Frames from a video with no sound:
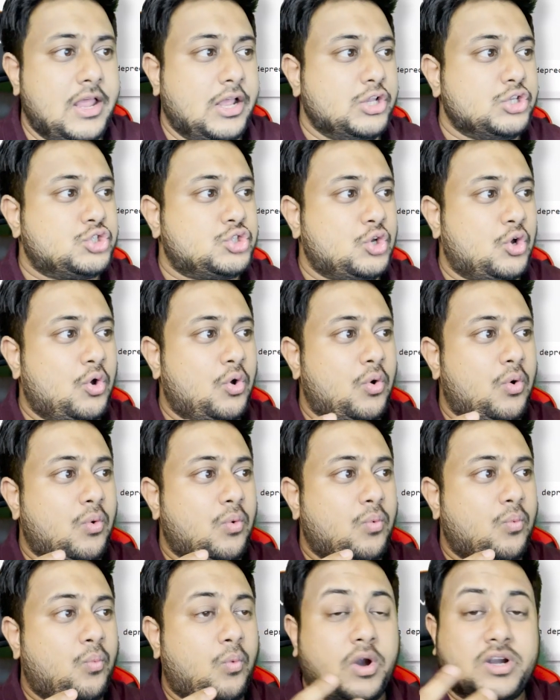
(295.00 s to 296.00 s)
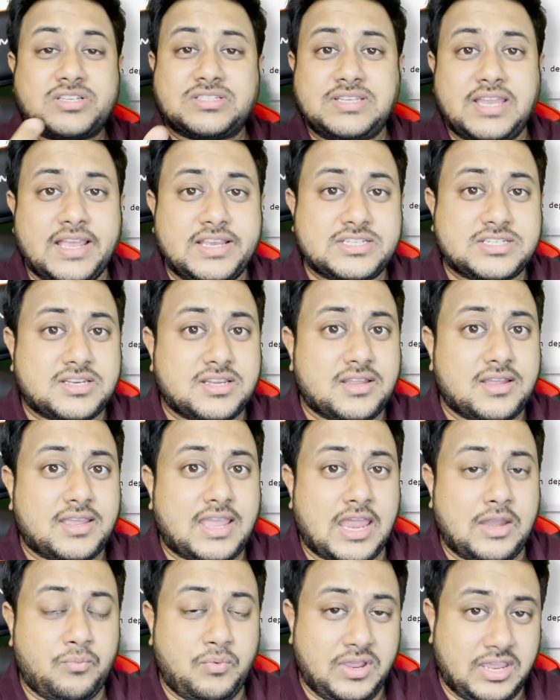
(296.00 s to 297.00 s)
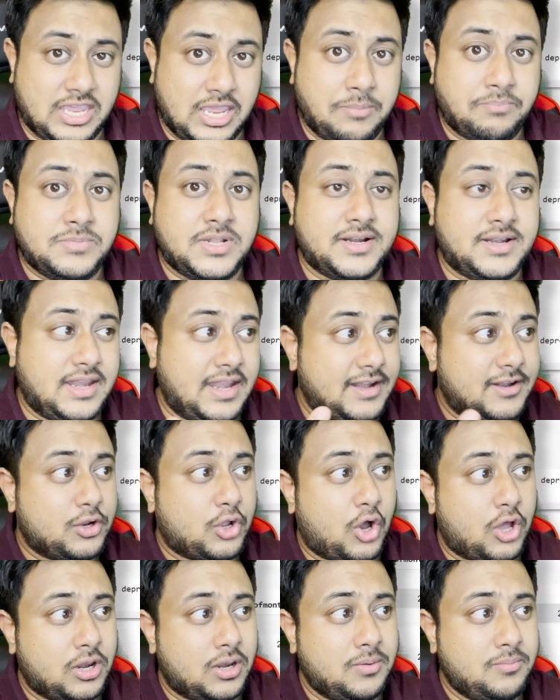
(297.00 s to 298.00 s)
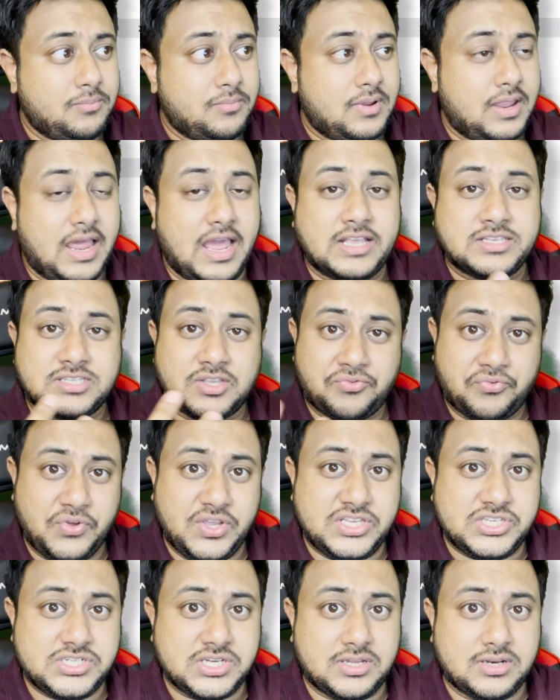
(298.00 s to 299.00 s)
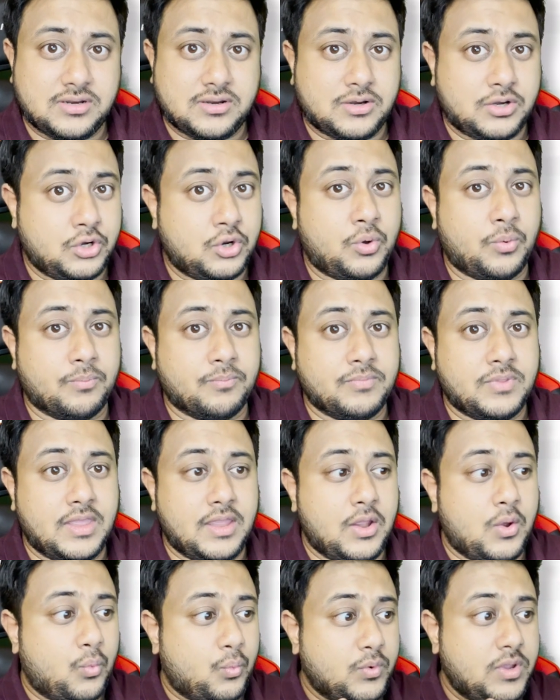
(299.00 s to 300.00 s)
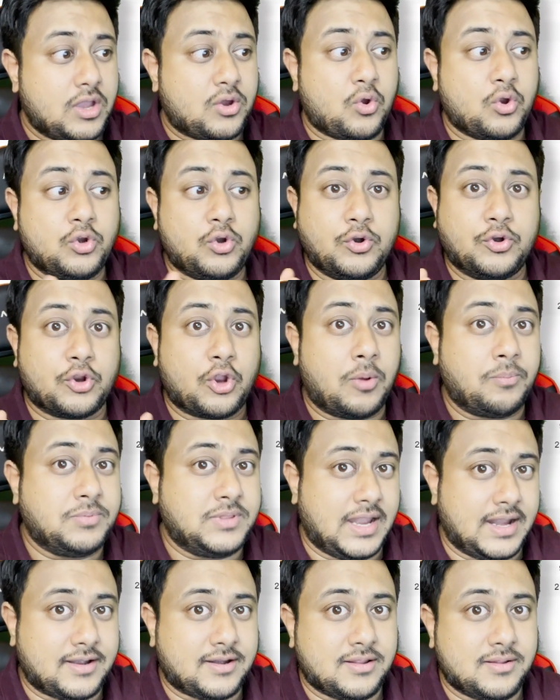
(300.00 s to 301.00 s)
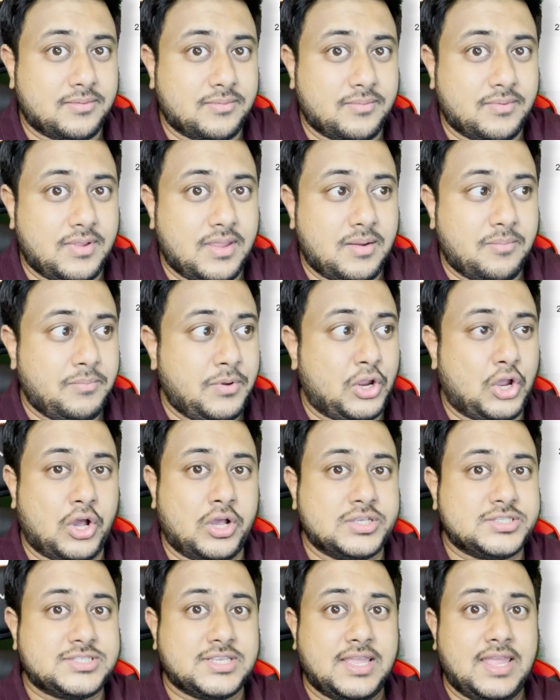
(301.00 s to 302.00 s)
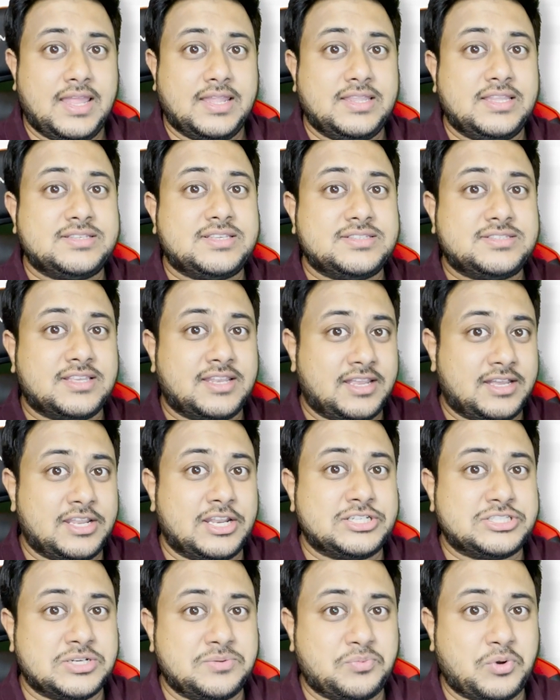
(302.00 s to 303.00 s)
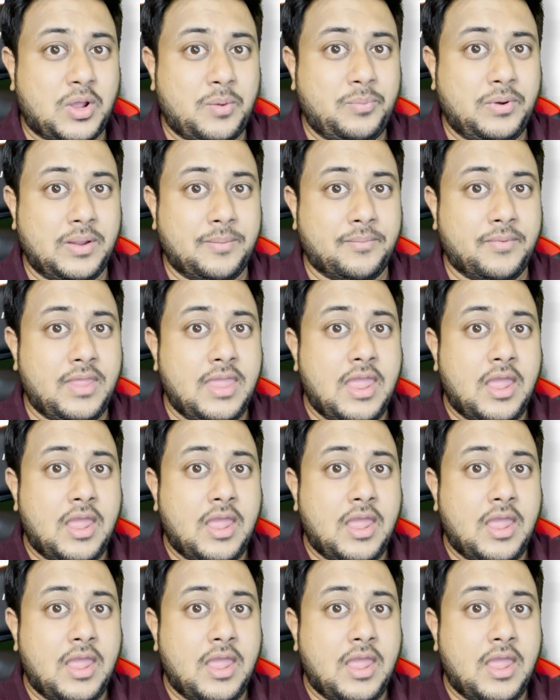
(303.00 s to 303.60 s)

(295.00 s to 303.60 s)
So what's next? Can we keep the date column as a feature? No, we are going to drop that because this is a regression problem.